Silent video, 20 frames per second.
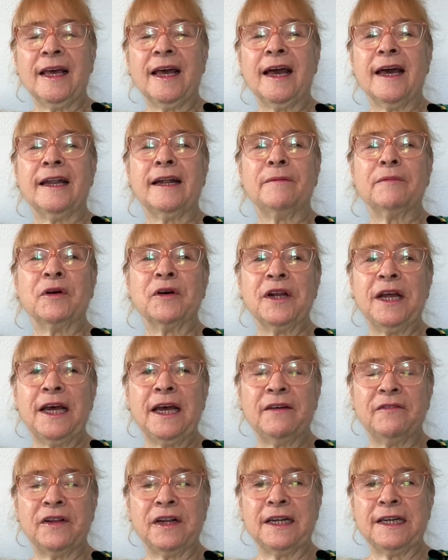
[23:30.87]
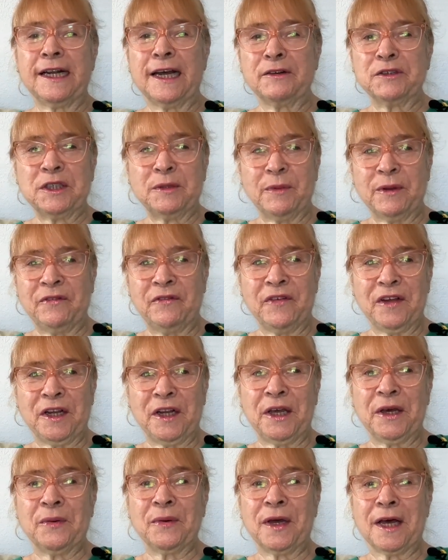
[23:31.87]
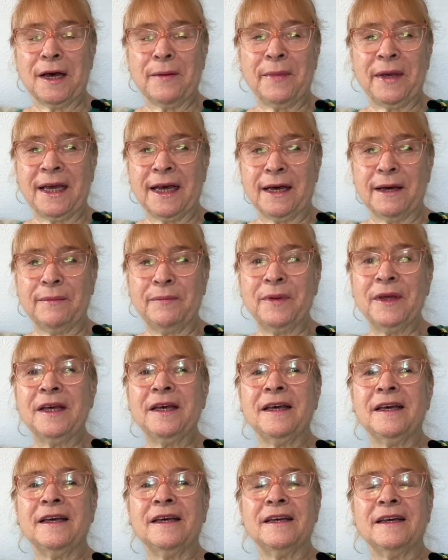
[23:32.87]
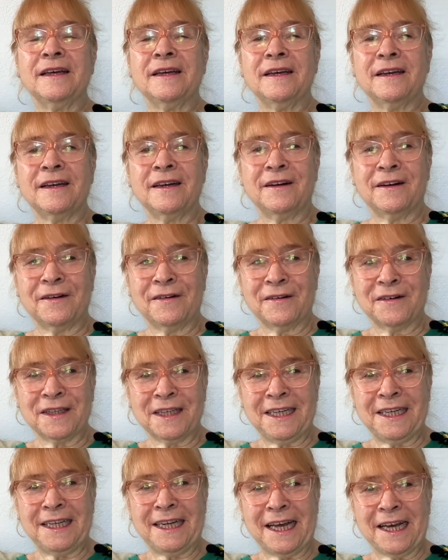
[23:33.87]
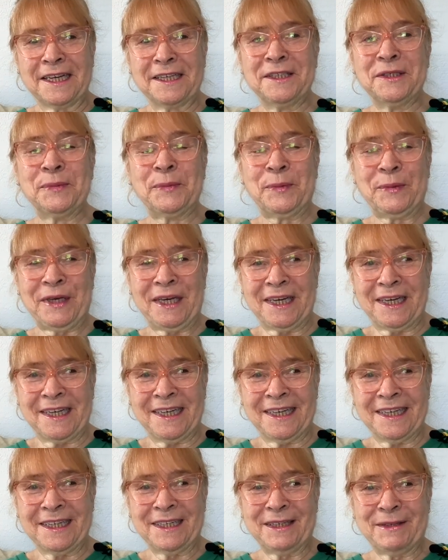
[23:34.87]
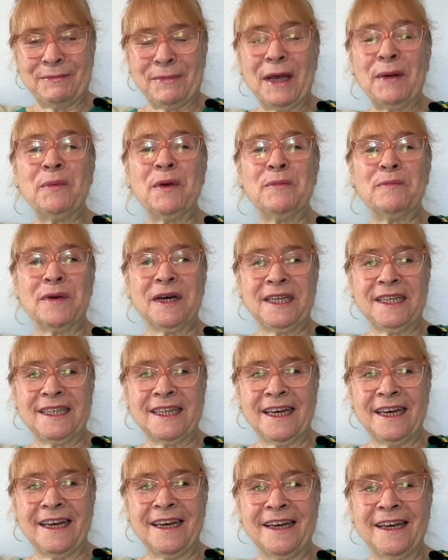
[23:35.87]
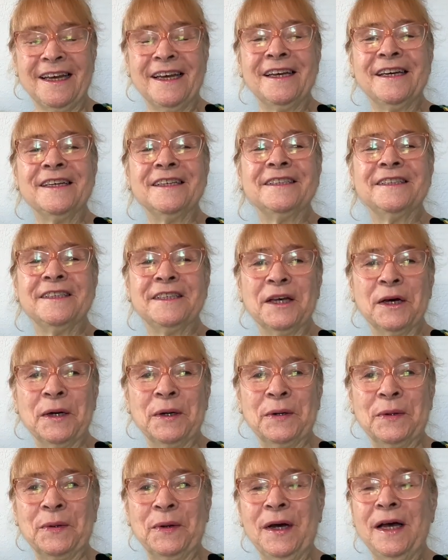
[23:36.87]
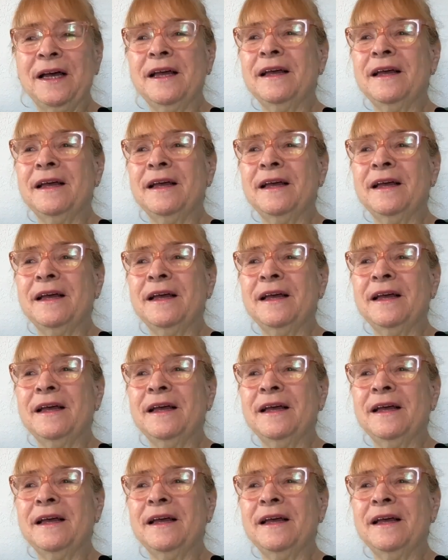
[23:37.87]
And I'm going to have an announcement video coming up early next week, maybe Monday. So